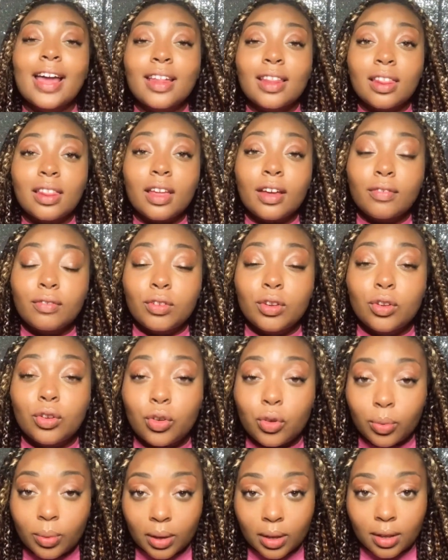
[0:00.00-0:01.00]
love the
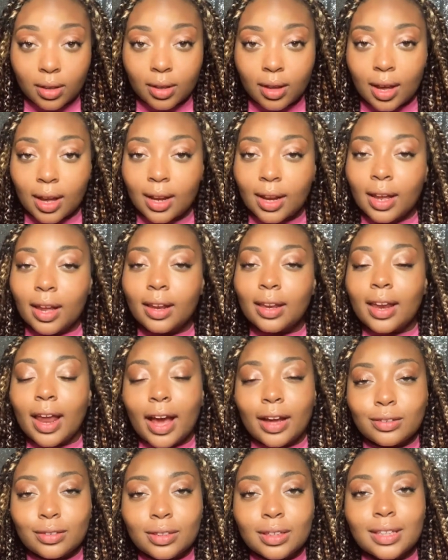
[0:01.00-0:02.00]
dewy look and it
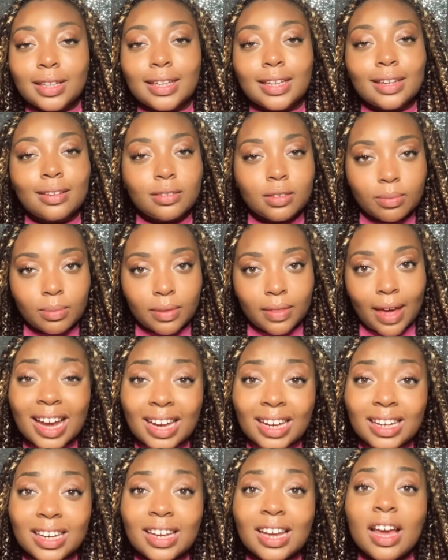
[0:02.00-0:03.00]
naturally gives me that.
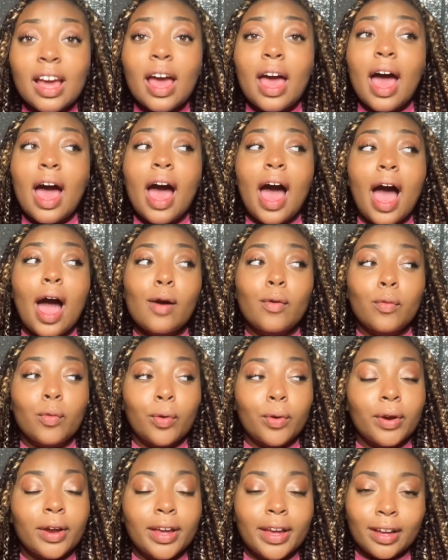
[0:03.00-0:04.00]
And I
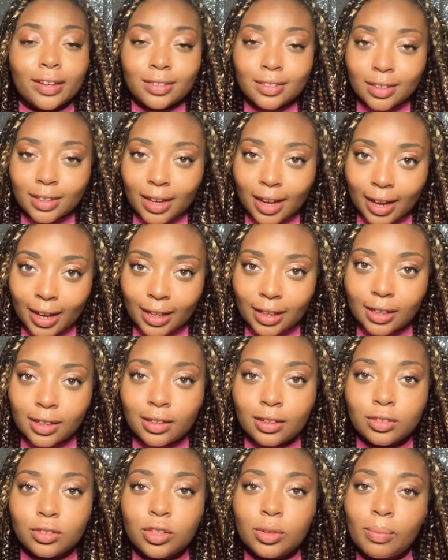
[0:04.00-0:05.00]
wore it yesterday
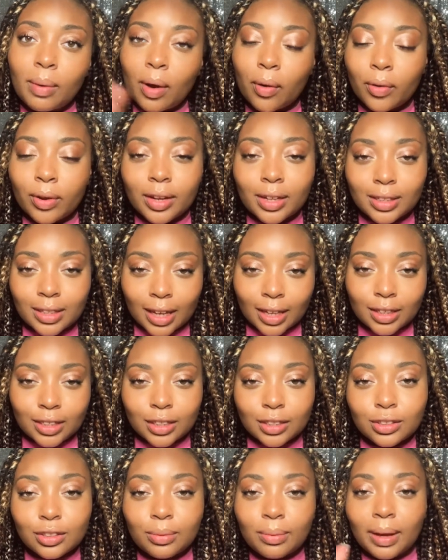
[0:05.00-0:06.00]
to my
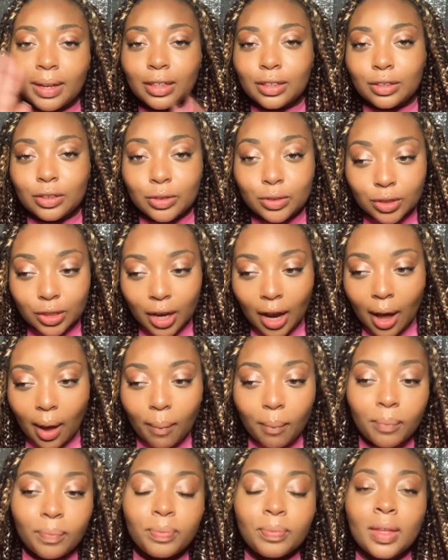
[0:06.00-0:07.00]
orientation, to my new
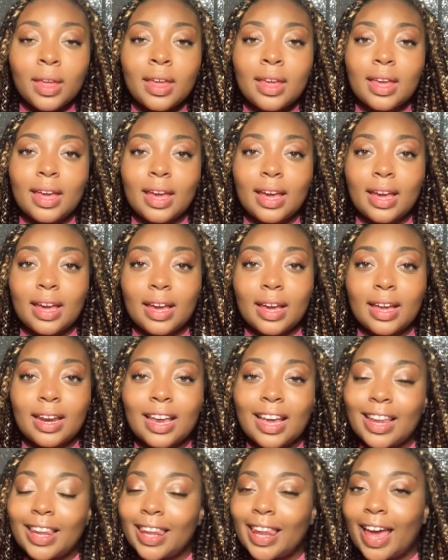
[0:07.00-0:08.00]
job, and
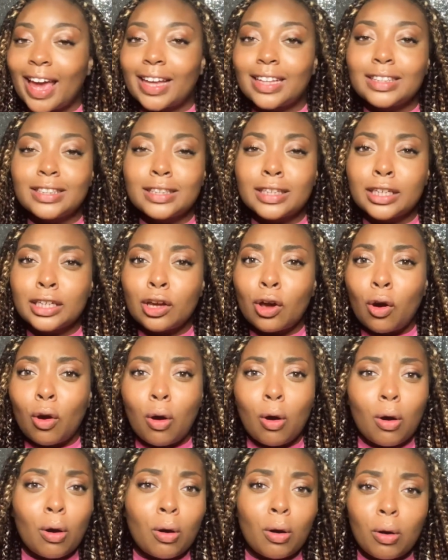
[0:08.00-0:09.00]
it lasted
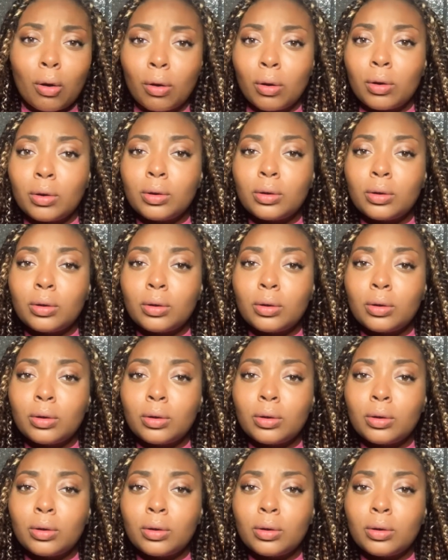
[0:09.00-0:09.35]
all